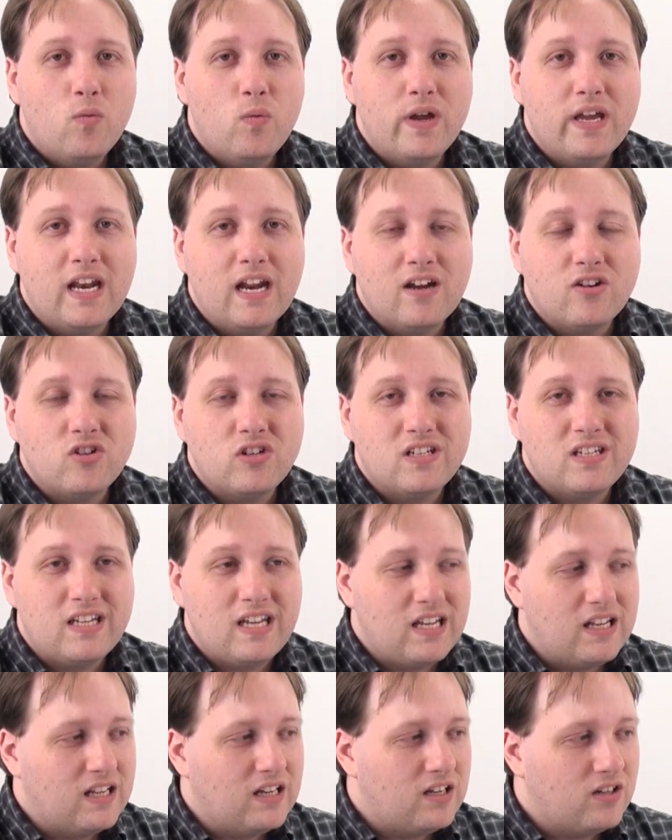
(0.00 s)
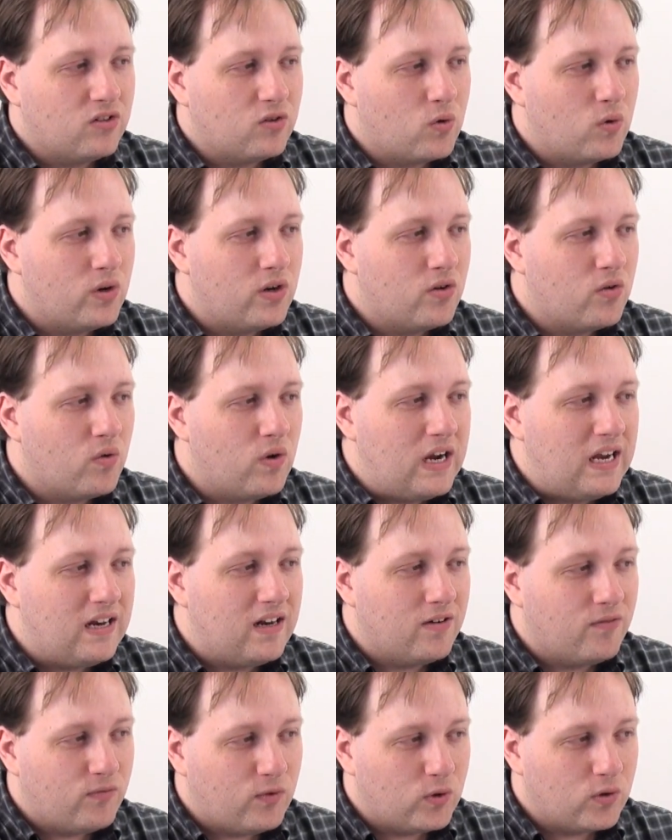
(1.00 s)
we can actually see that it's going to
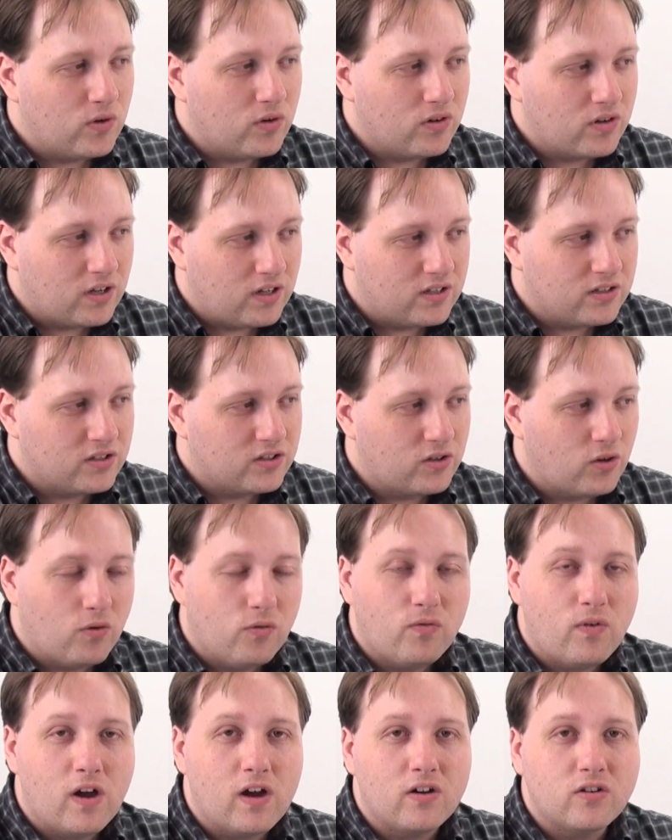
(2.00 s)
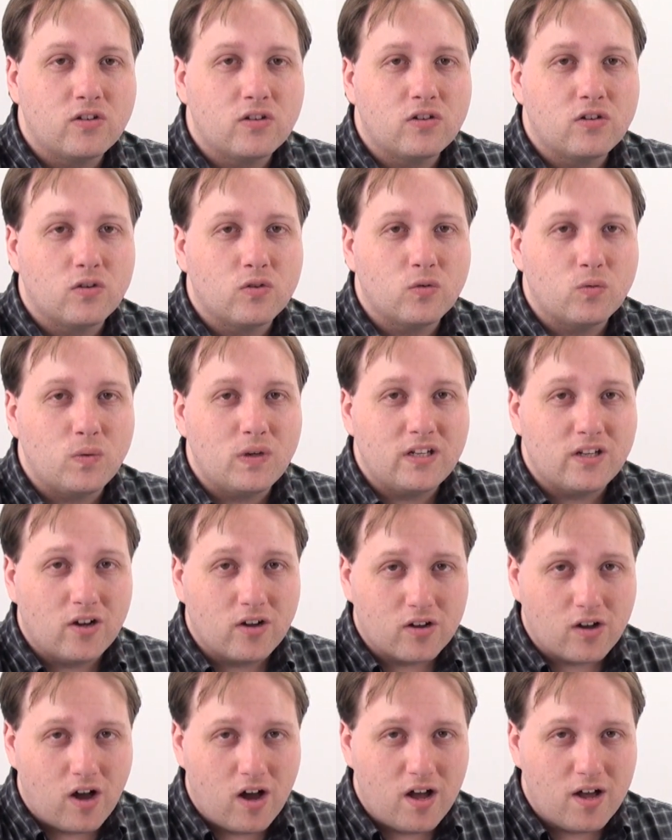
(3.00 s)
create a folder called
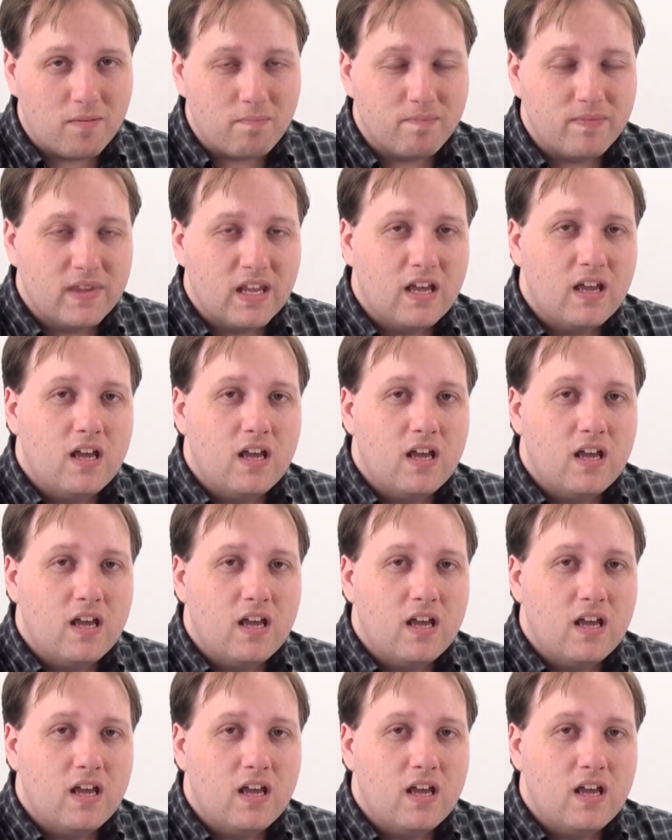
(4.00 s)
sofarsosweet.com.